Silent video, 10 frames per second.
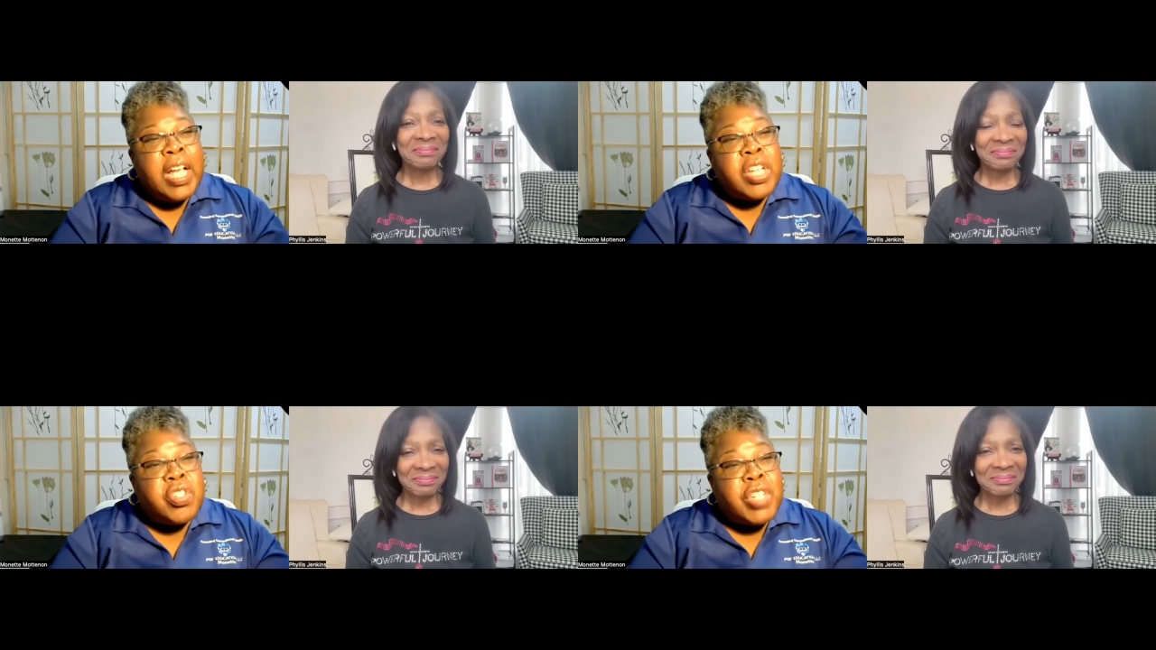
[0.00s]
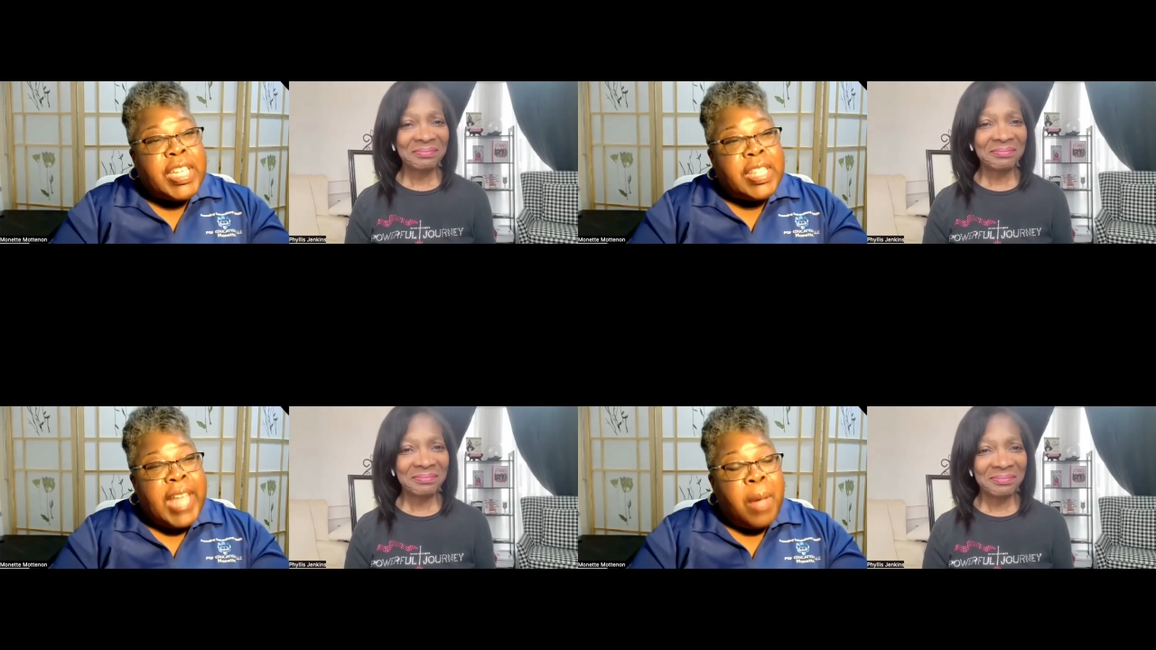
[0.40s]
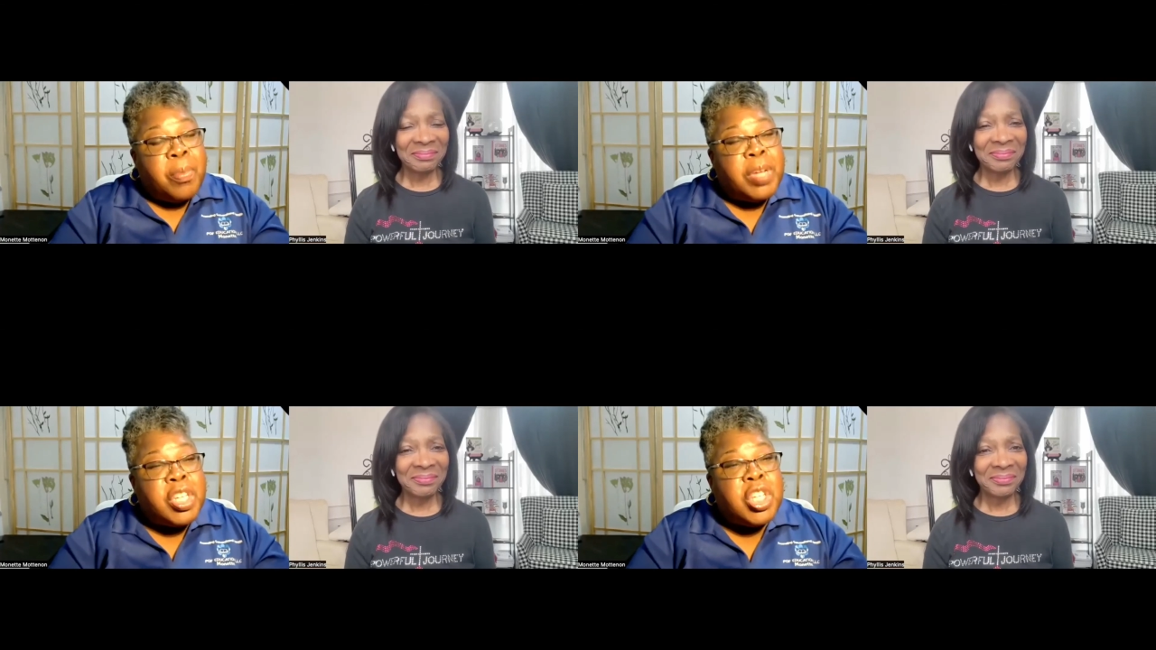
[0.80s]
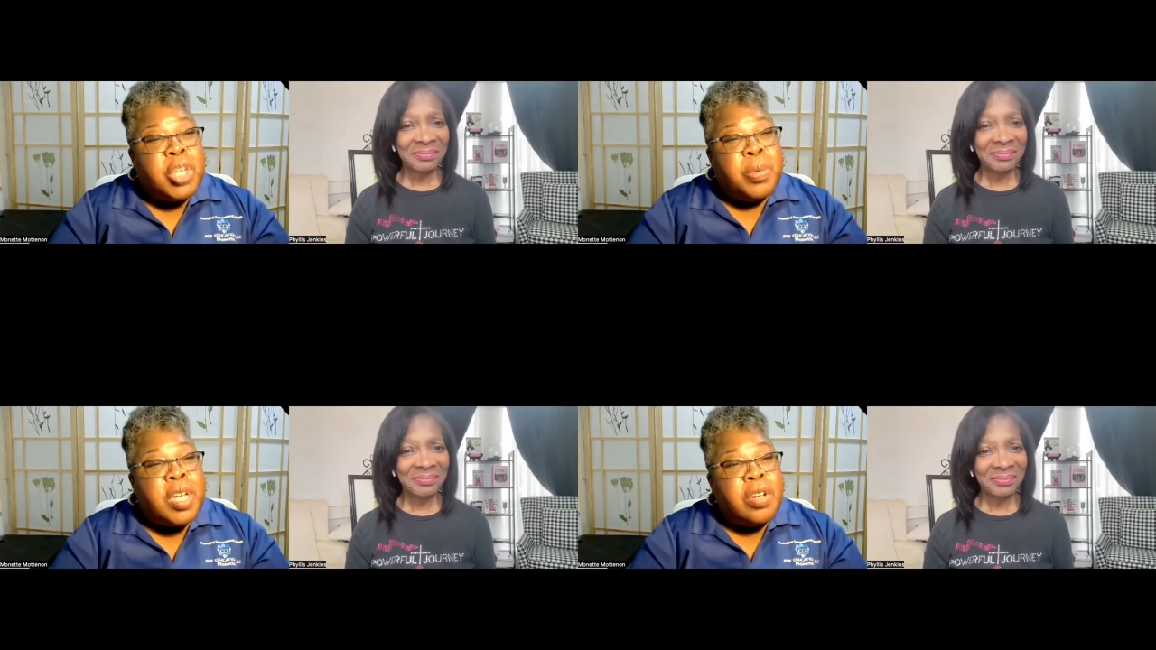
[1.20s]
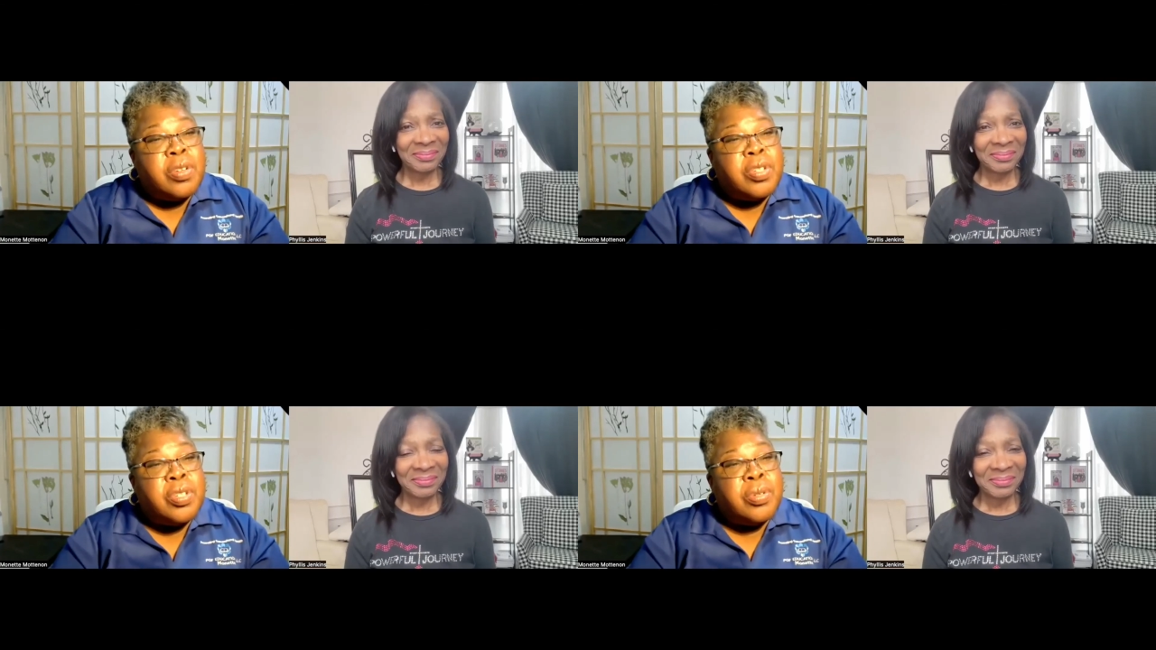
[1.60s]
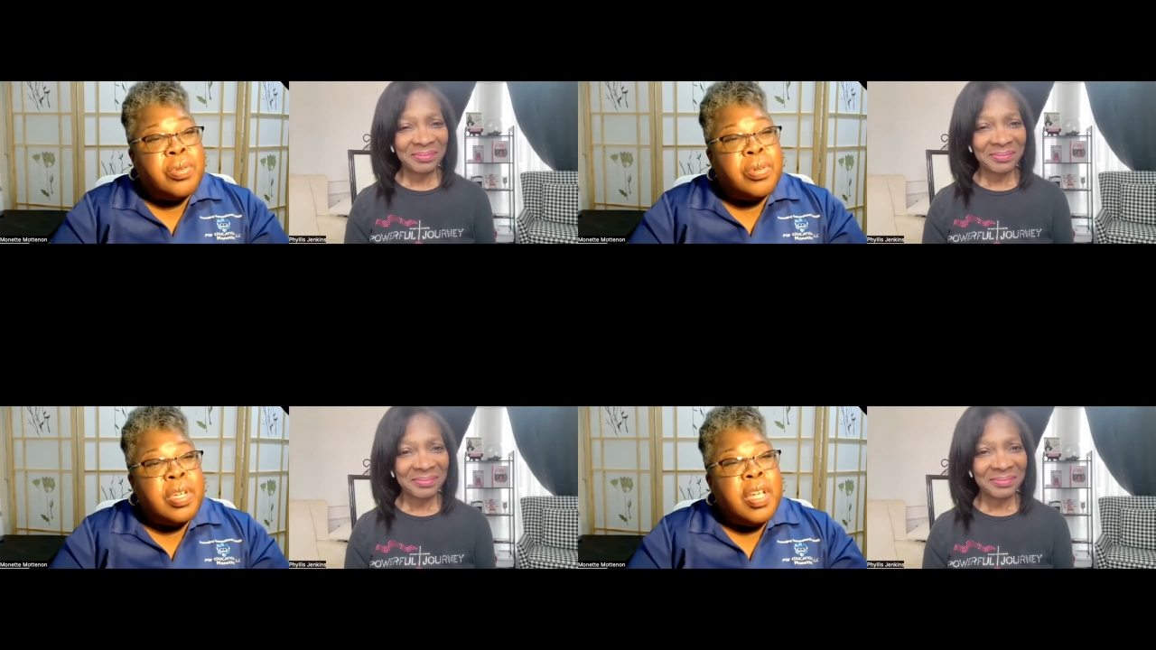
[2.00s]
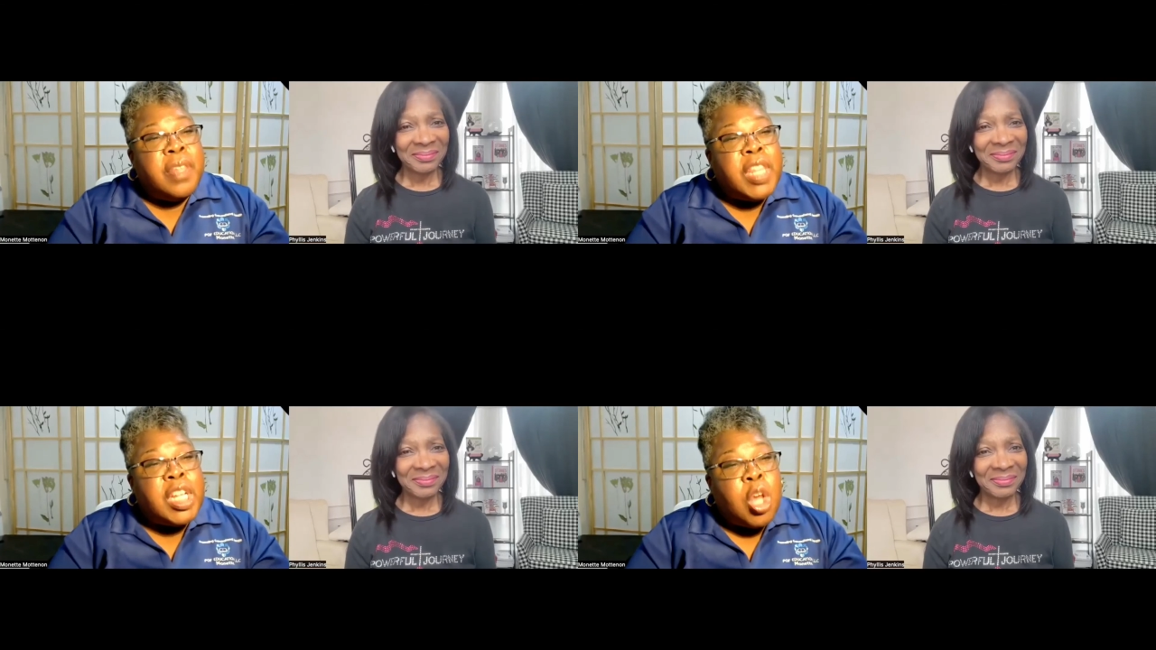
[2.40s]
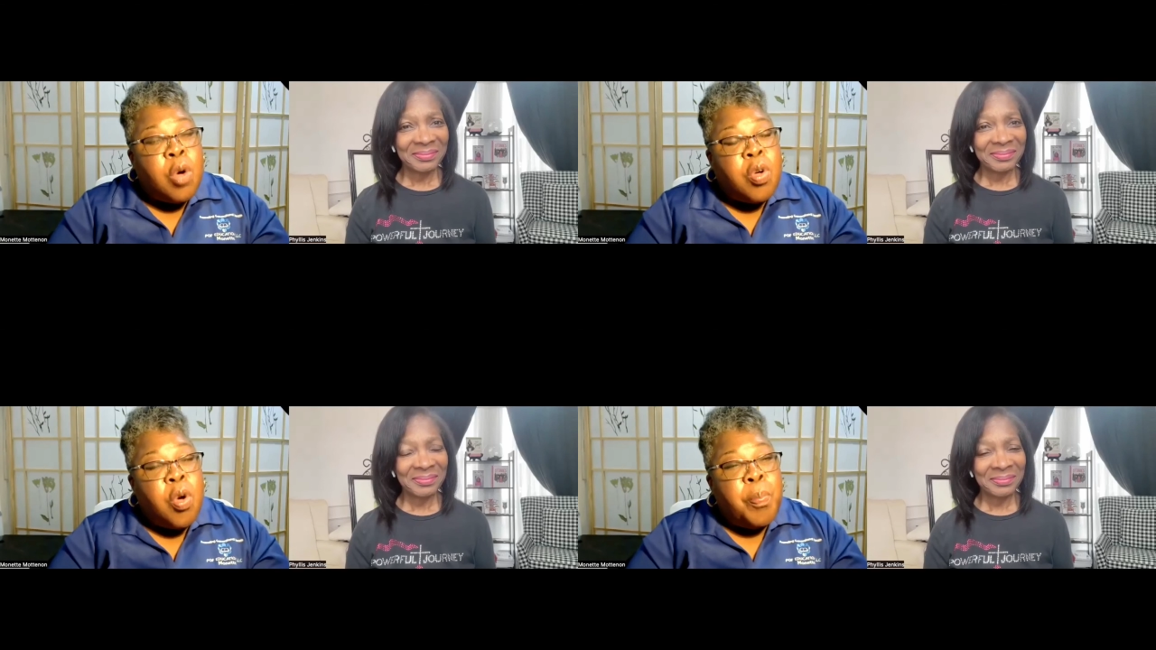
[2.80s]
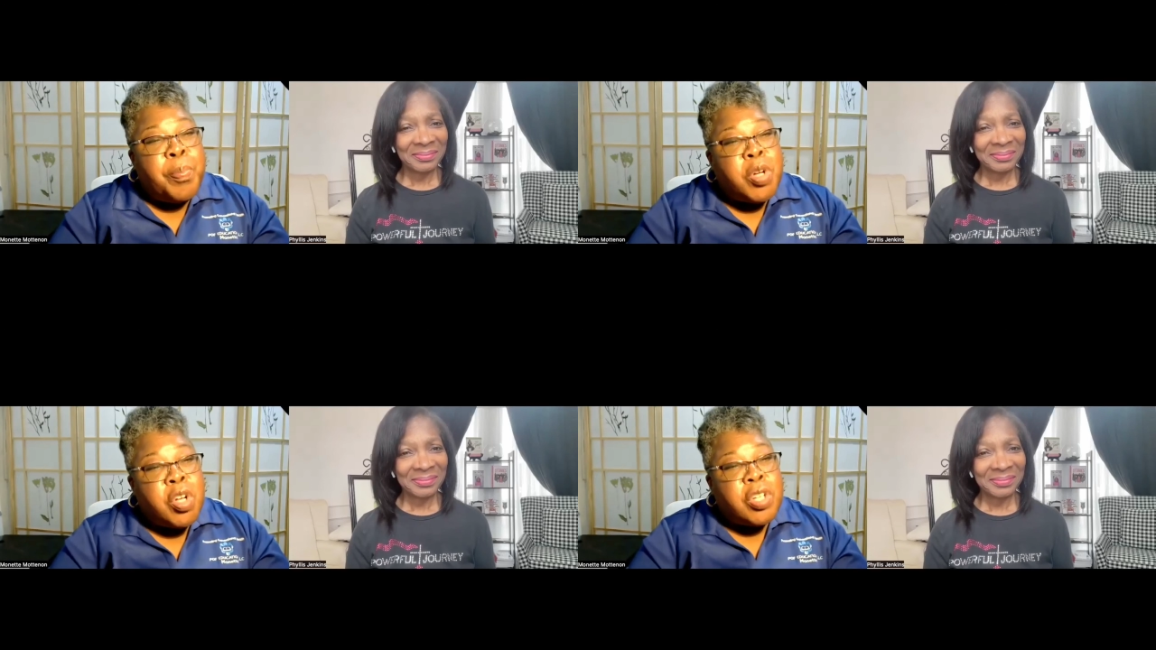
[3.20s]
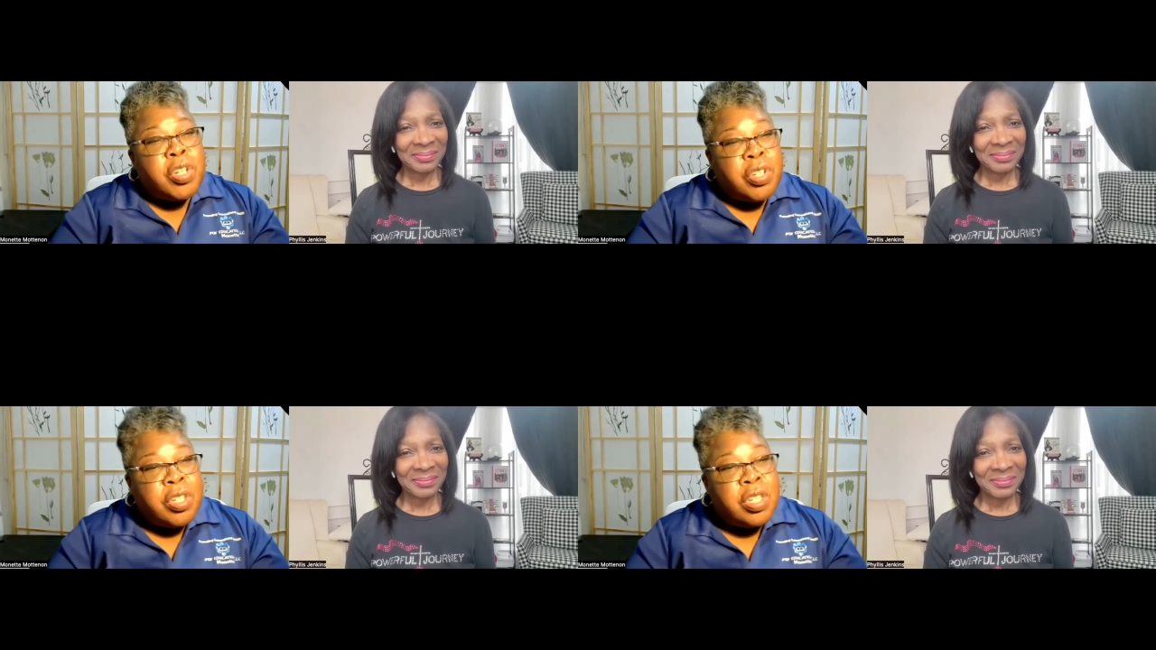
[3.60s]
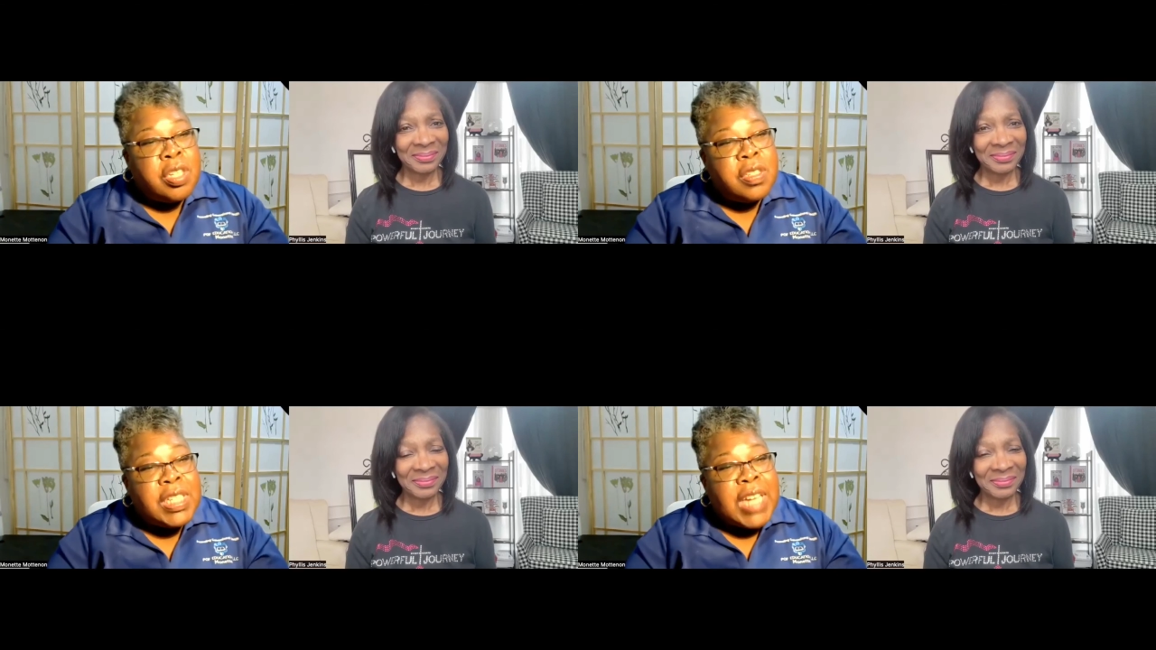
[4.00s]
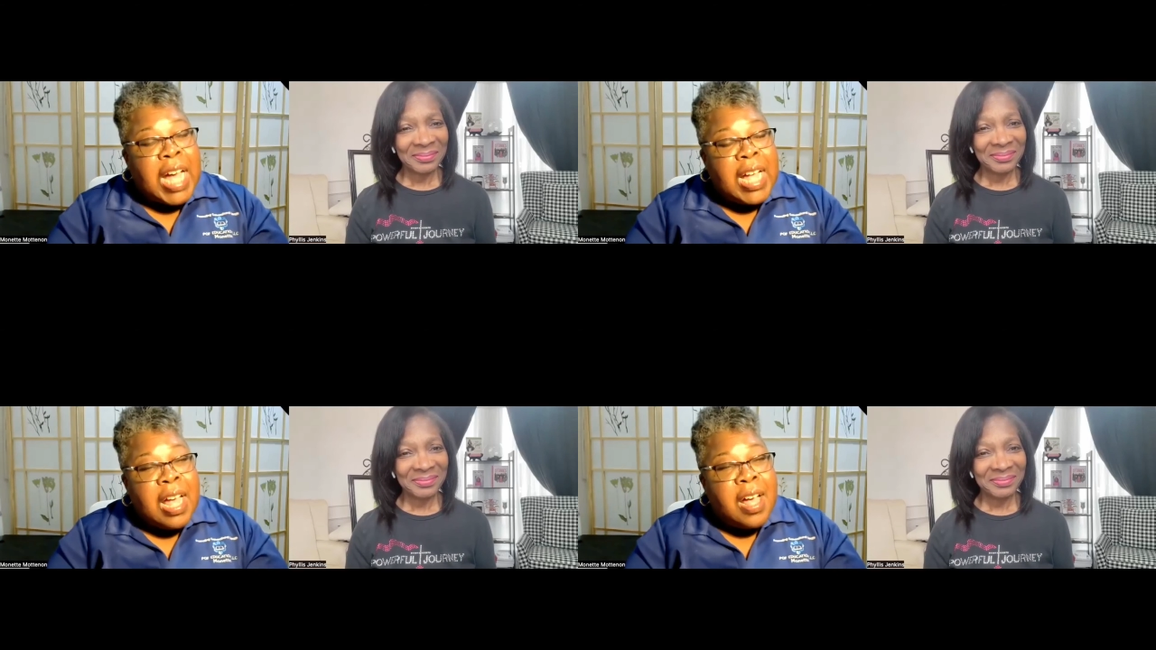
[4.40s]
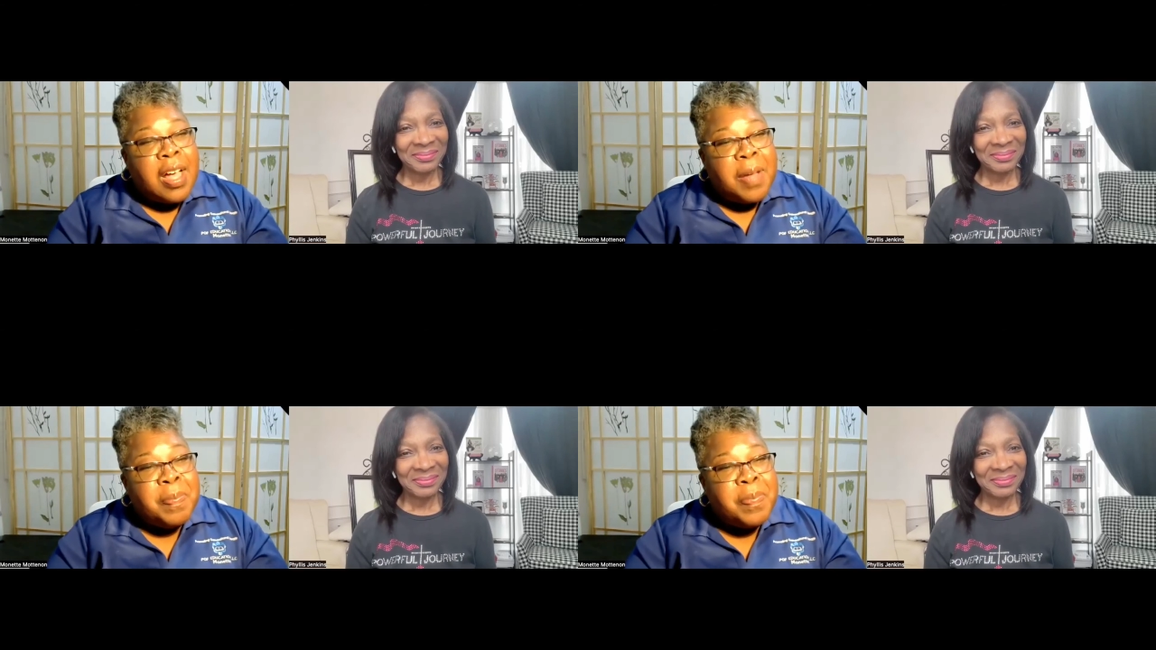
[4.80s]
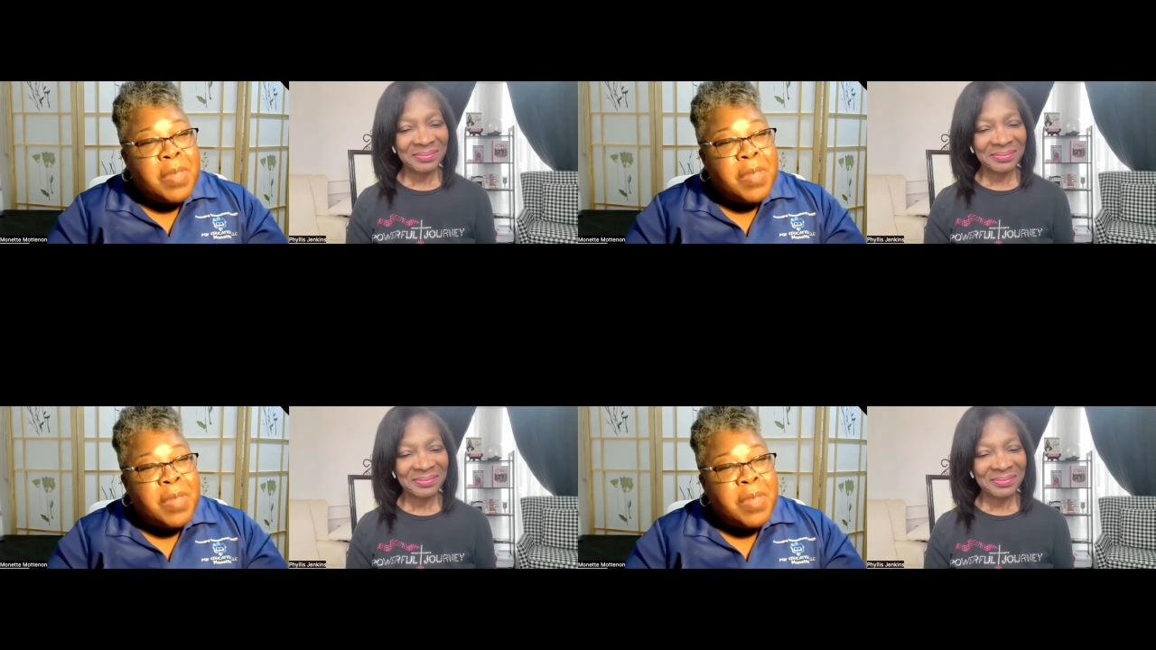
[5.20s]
Speaker 1: So to get that mm-hmm. one, you would go to the localbooknook.com